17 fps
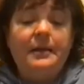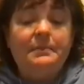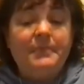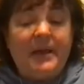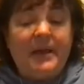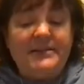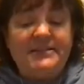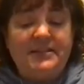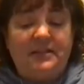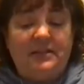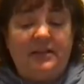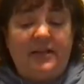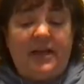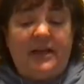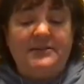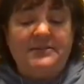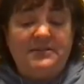
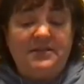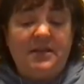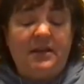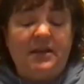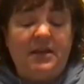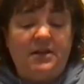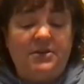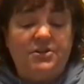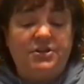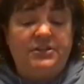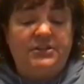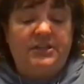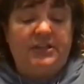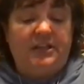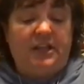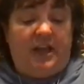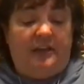Basically, I study
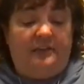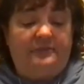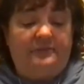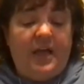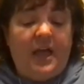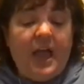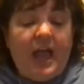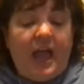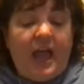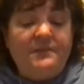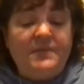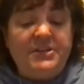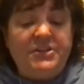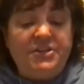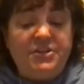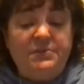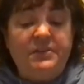undersea life. I've
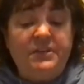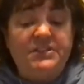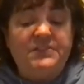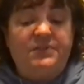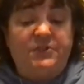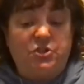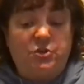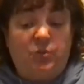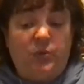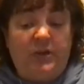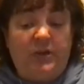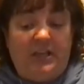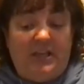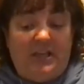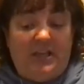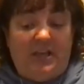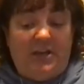been doing this for
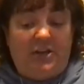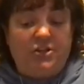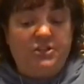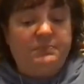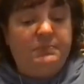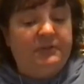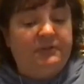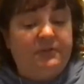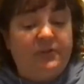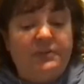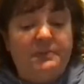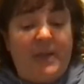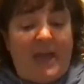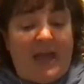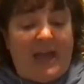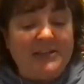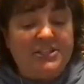20 years, but for the
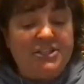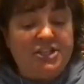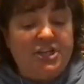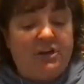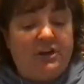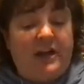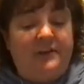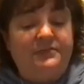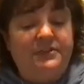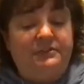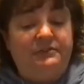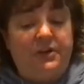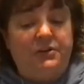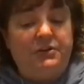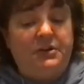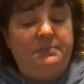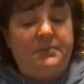past year, I've
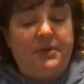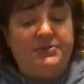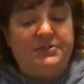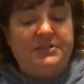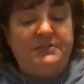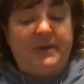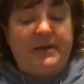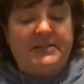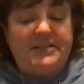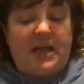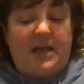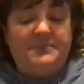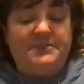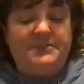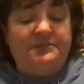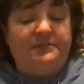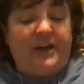devoted most of my
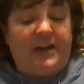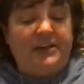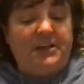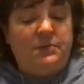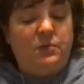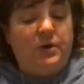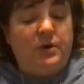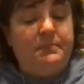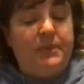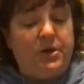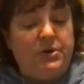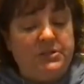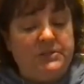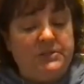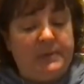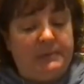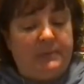time to finding what
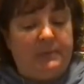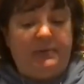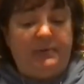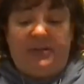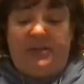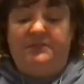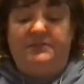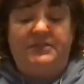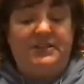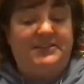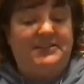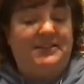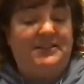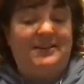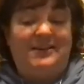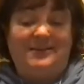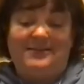most people believe
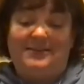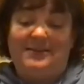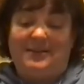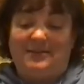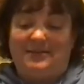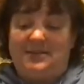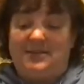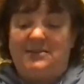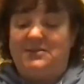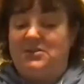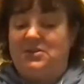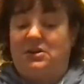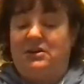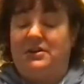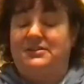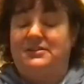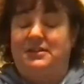doesn't exist in
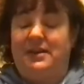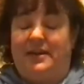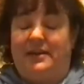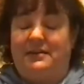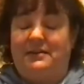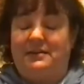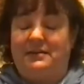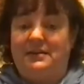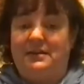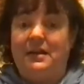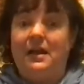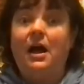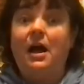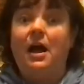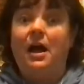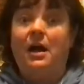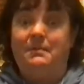Sardis Lake,
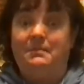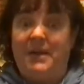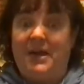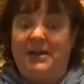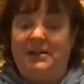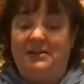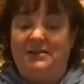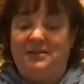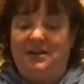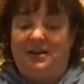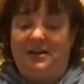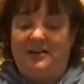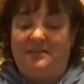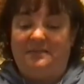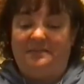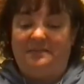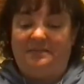a megalodon.